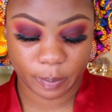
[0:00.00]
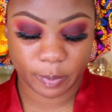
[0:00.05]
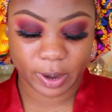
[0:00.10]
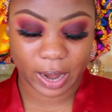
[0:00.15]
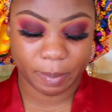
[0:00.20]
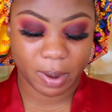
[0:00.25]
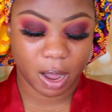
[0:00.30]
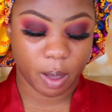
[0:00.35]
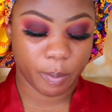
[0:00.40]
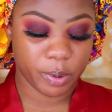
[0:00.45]

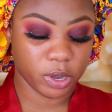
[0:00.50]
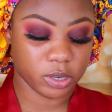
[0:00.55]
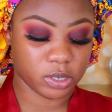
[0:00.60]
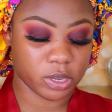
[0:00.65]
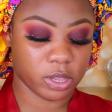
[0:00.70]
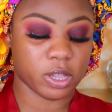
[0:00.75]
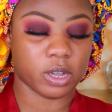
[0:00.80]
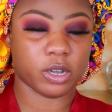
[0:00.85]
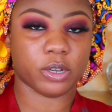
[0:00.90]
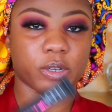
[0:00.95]
primer, I'll be
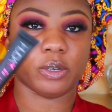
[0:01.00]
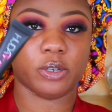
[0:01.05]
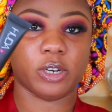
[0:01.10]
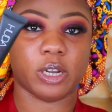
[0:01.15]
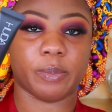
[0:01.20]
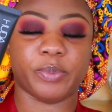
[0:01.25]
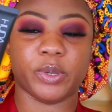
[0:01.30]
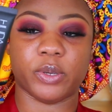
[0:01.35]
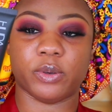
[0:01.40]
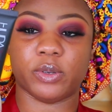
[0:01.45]
using the
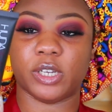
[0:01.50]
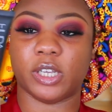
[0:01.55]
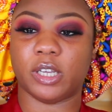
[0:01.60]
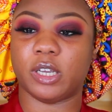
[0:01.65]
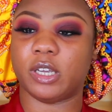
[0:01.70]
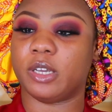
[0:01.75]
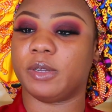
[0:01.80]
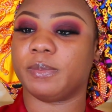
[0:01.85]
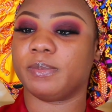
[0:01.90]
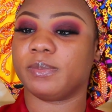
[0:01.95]
Huda
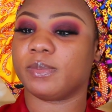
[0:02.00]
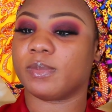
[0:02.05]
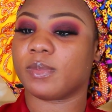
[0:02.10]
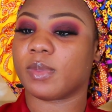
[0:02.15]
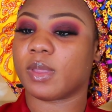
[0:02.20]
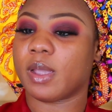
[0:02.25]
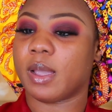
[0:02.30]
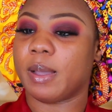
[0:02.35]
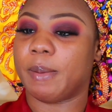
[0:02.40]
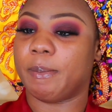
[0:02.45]
Beauty
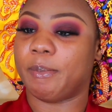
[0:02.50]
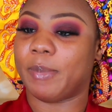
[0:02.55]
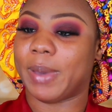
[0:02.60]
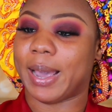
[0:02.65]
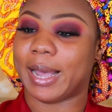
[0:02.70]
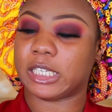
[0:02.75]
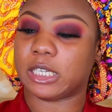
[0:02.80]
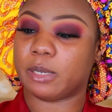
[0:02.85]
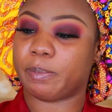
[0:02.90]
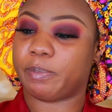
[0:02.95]

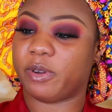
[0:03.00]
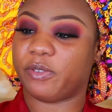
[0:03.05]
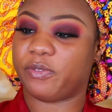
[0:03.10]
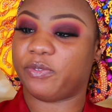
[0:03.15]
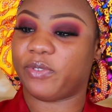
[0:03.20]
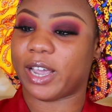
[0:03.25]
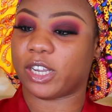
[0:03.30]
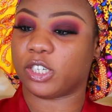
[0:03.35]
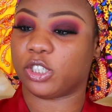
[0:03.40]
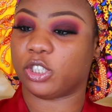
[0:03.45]
Matte
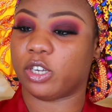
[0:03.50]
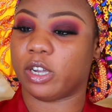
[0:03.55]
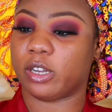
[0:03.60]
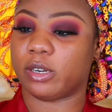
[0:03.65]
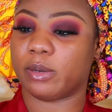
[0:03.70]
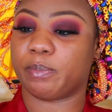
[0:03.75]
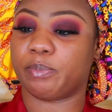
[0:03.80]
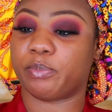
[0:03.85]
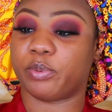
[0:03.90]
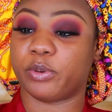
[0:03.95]

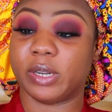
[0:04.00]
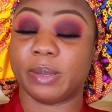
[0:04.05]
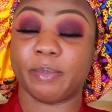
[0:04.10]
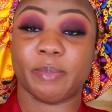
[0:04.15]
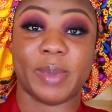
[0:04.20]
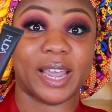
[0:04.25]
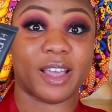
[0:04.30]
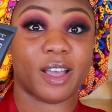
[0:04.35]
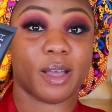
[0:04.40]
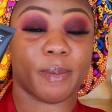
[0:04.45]
Perfection
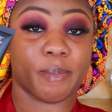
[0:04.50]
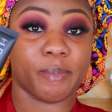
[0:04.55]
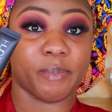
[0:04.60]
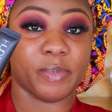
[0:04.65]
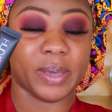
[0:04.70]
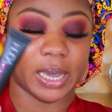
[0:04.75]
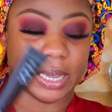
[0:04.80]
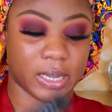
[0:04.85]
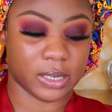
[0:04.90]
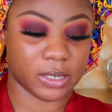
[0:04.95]
Pre-Makeup
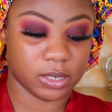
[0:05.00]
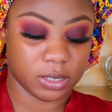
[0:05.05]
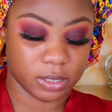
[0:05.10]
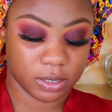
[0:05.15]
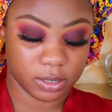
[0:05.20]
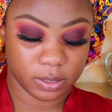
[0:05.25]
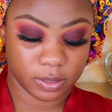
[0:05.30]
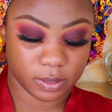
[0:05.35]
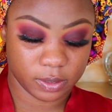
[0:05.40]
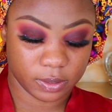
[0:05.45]
Base.
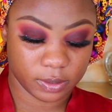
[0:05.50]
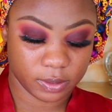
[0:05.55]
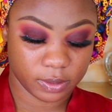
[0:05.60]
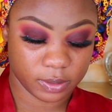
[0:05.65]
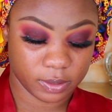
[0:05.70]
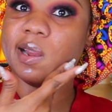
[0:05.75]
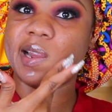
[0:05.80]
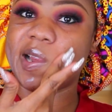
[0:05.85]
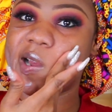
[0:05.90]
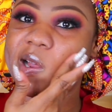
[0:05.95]

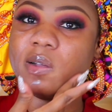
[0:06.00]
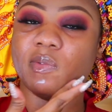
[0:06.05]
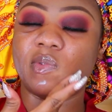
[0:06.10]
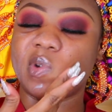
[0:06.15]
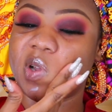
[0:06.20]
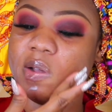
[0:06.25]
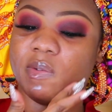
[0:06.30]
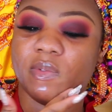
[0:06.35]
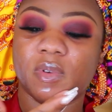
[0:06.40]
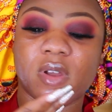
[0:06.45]
Love,
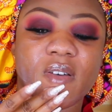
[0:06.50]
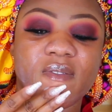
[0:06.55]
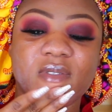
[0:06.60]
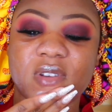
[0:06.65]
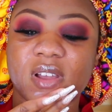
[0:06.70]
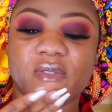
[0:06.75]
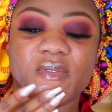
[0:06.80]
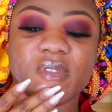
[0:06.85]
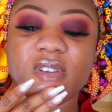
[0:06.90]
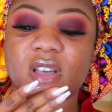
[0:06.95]
love, love,
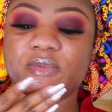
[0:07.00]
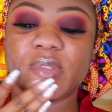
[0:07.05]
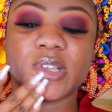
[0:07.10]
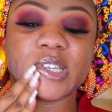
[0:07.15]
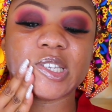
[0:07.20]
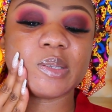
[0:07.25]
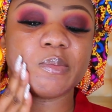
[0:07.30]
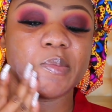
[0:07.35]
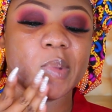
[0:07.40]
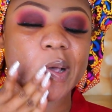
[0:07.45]
love, love the
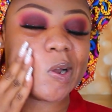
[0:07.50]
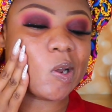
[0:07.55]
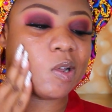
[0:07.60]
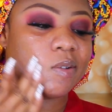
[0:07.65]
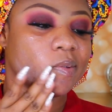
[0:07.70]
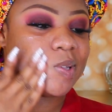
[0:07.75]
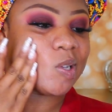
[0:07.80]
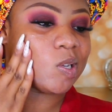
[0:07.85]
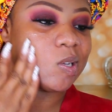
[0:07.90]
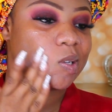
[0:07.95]
smell
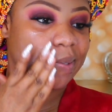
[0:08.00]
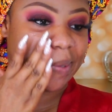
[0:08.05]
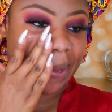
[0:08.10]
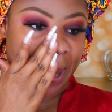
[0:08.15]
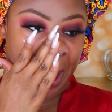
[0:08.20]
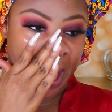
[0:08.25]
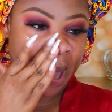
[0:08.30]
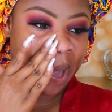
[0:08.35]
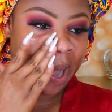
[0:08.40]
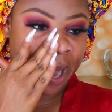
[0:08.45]
of this.
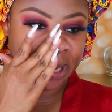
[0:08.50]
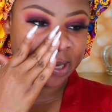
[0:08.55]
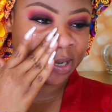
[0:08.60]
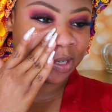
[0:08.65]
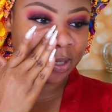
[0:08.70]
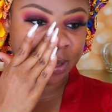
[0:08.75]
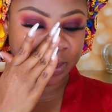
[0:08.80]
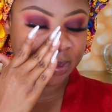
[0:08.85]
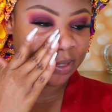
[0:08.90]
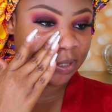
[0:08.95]
I
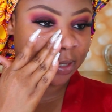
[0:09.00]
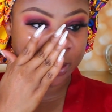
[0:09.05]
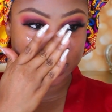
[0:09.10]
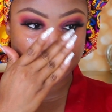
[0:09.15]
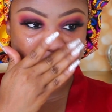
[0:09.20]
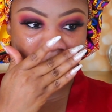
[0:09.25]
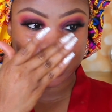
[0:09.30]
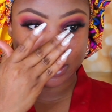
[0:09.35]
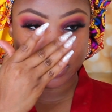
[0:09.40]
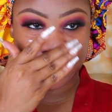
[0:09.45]
just wish this
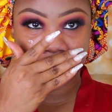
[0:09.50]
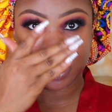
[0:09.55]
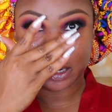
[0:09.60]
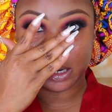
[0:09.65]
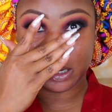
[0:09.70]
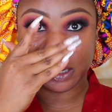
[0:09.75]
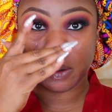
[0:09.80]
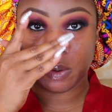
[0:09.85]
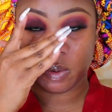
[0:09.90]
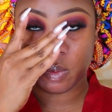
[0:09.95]
is
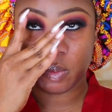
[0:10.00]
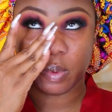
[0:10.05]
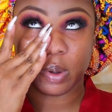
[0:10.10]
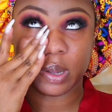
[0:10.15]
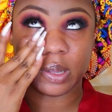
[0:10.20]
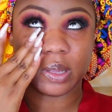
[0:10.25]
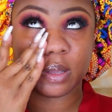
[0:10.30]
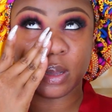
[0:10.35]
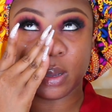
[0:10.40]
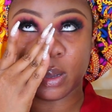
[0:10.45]
exactly
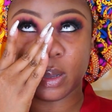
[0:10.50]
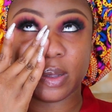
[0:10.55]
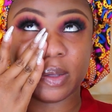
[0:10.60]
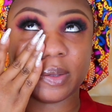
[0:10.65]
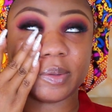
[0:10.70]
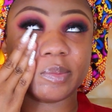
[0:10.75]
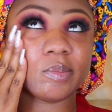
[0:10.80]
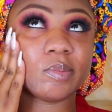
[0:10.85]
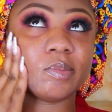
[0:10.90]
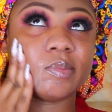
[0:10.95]
what
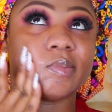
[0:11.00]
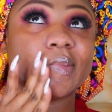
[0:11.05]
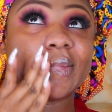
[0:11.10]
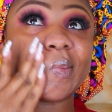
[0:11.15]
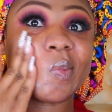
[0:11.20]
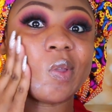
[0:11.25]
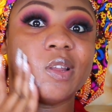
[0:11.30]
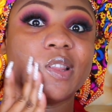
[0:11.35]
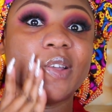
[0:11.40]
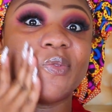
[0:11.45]
the
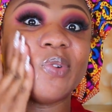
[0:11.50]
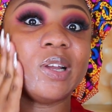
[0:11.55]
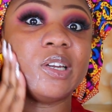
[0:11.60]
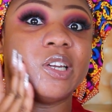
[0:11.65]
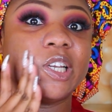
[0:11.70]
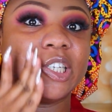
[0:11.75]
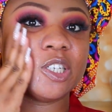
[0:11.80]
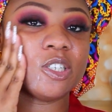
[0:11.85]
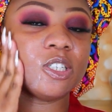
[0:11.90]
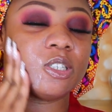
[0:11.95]

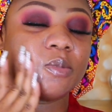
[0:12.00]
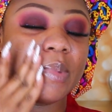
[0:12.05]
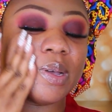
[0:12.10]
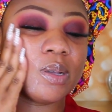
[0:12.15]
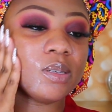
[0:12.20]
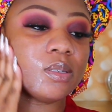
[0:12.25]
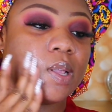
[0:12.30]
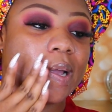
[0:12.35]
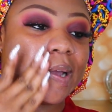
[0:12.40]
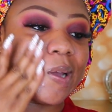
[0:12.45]
foundation
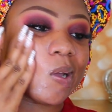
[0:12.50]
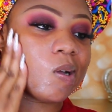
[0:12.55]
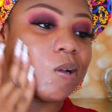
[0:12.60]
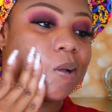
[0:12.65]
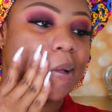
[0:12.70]
smells like.